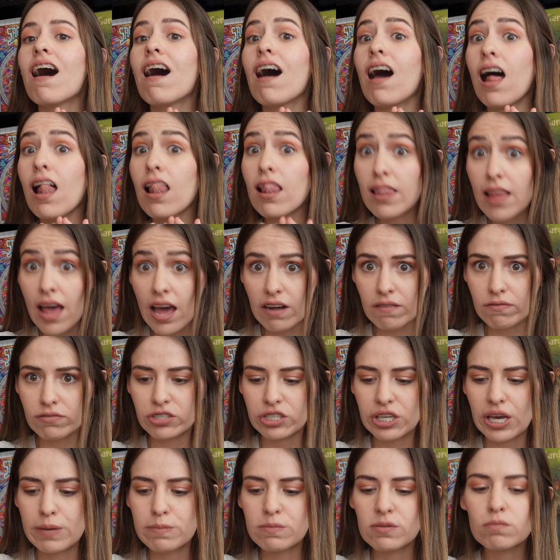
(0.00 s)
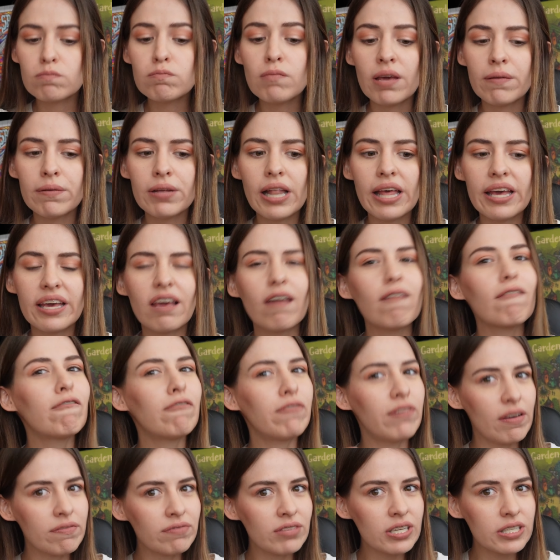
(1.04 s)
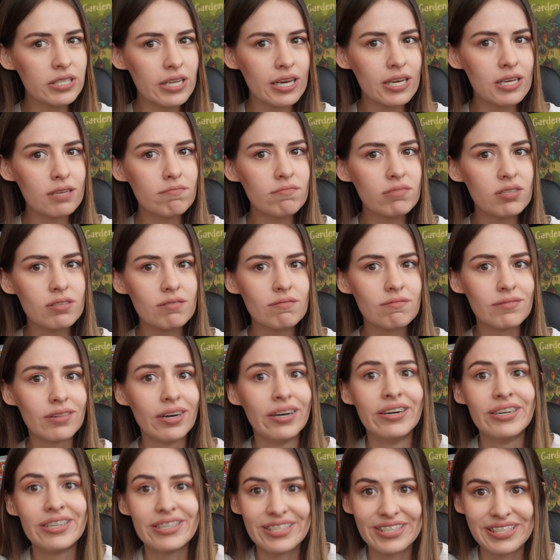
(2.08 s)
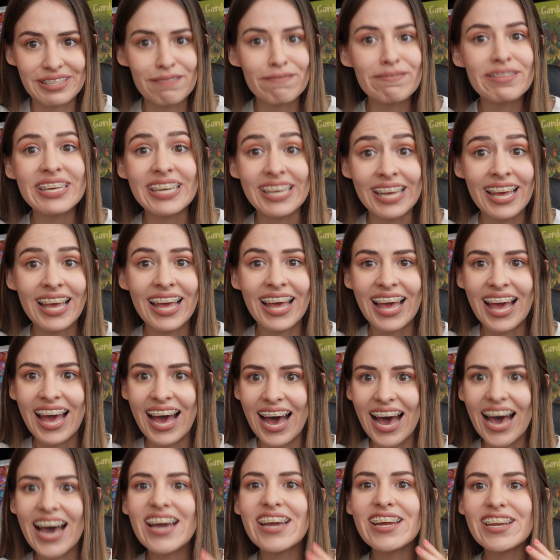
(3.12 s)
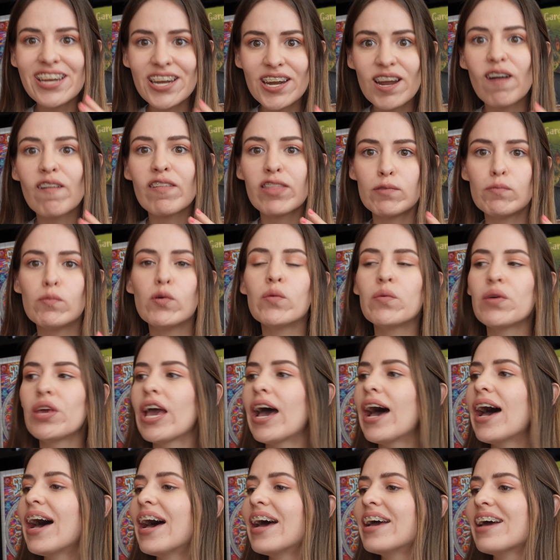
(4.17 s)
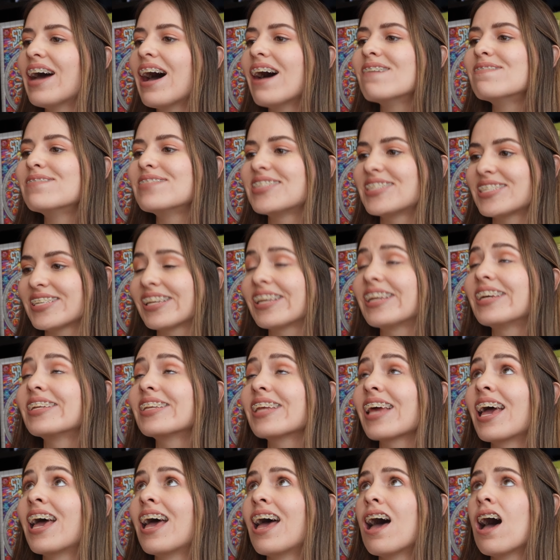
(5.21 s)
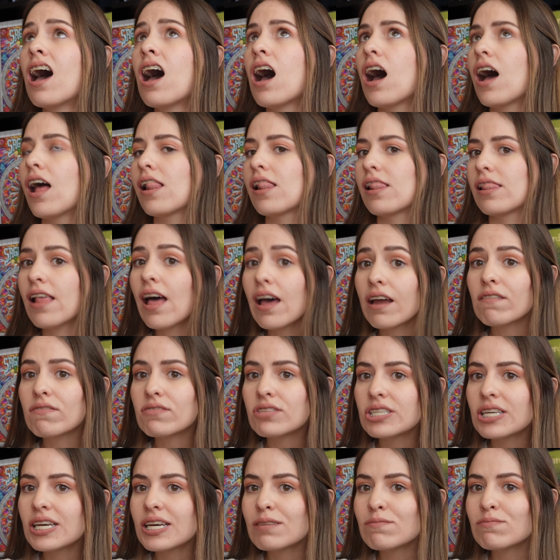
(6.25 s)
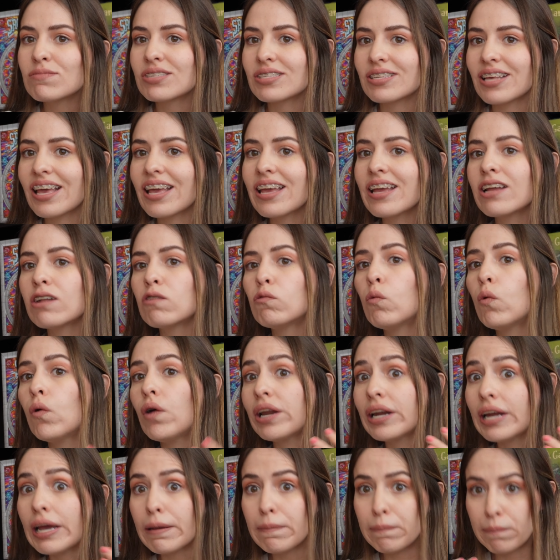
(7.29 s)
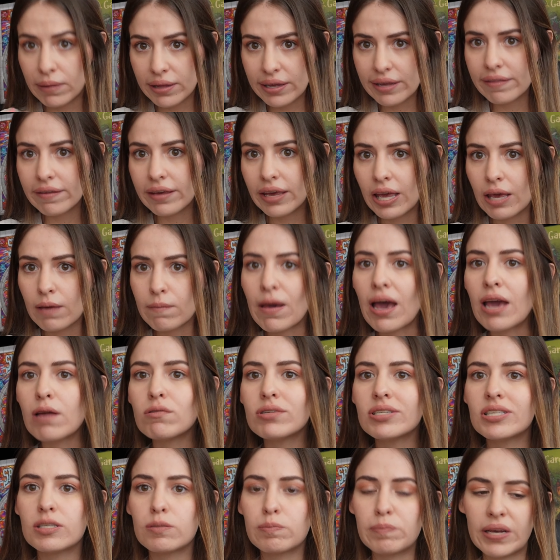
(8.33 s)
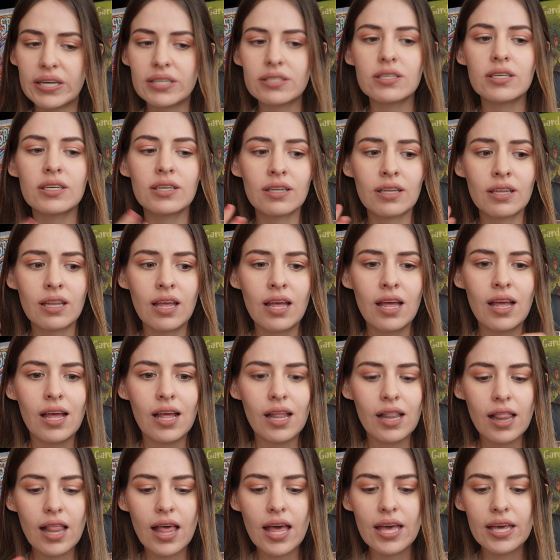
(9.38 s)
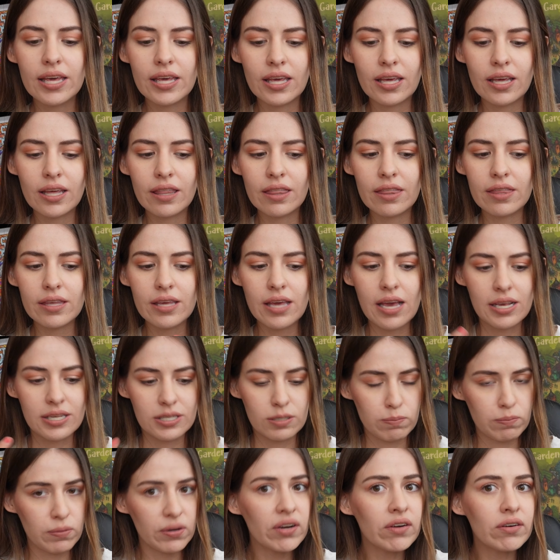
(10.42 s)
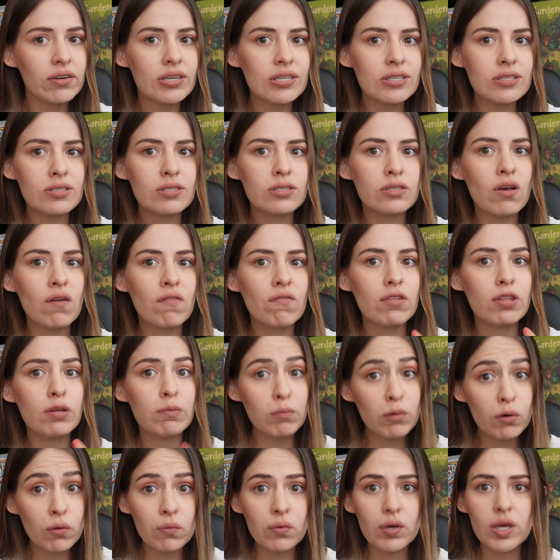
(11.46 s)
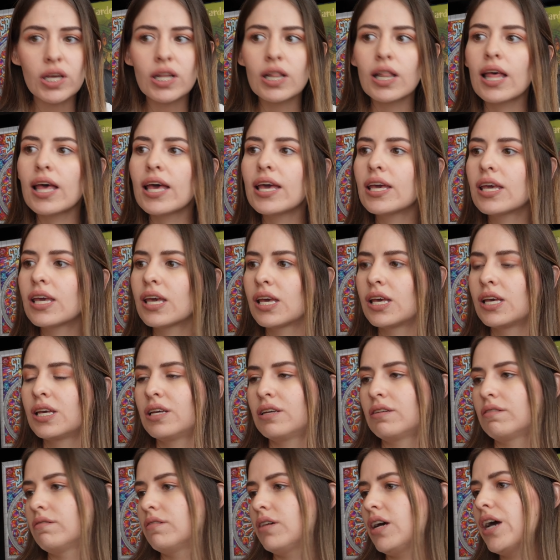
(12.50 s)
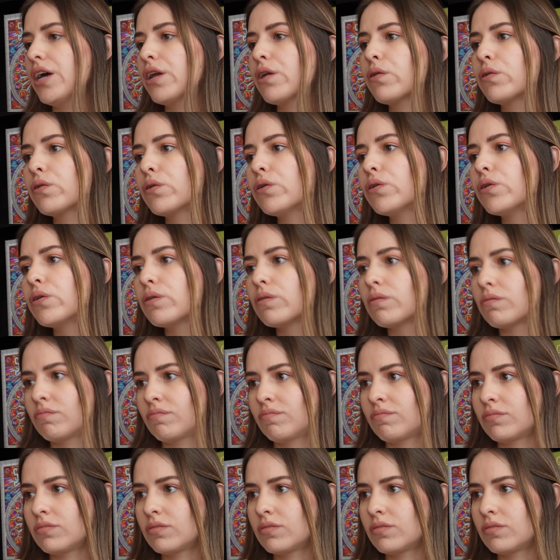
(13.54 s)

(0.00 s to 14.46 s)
a lot of times, maybe like 50 times or something. I know the movie, I have seen it a lot of times, and when I played the game, I was expecting like the experience of the movie, like, I don't know,